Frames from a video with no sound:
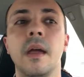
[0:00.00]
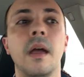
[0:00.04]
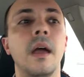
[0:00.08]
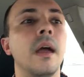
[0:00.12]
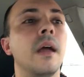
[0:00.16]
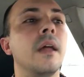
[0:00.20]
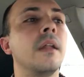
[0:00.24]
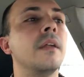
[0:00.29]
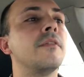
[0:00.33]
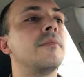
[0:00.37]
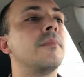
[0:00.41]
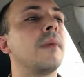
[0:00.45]

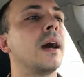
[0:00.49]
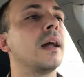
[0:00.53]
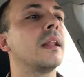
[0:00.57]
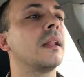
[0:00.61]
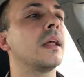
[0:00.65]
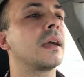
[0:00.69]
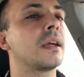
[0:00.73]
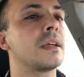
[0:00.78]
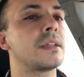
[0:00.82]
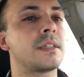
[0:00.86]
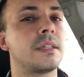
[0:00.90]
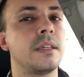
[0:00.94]
And if my
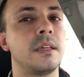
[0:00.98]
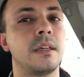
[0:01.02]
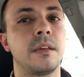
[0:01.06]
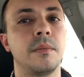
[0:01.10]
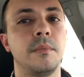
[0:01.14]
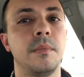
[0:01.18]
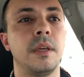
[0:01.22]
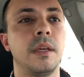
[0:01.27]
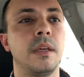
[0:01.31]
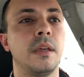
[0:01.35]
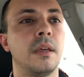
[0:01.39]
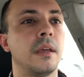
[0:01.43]
legacy
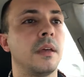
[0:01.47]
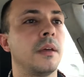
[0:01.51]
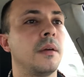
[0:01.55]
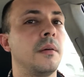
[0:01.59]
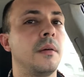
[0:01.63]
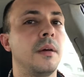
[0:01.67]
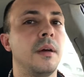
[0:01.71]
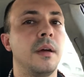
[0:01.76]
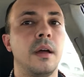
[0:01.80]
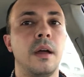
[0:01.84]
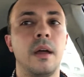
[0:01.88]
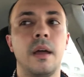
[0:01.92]
can be
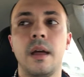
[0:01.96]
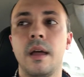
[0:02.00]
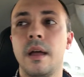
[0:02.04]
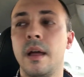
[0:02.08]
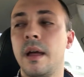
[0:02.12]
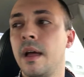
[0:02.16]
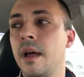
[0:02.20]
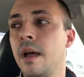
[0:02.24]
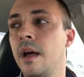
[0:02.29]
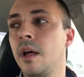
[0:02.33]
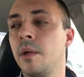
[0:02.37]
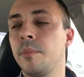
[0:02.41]

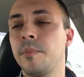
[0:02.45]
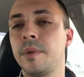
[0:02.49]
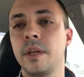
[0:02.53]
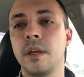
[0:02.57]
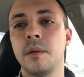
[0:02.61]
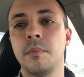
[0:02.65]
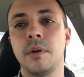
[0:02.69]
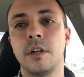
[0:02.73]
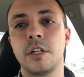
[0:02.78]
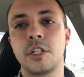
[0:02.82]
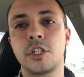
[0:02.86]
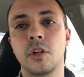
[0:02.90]
helping
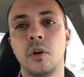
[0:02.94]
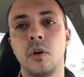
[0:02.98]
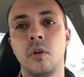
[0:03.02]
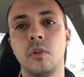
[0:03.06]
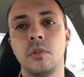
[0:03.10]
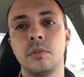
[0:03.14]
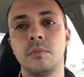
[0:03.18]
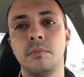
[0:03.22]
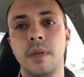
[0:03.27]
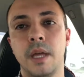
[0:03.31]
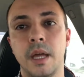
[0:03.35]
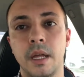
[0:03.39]
a bunch of
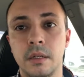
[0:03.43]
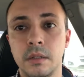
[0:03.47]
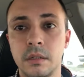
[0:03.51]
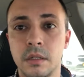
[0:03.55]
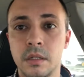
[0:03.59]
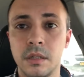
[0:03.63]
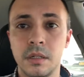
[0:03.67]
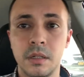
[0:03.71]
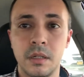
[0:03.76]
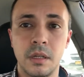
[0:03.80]
old men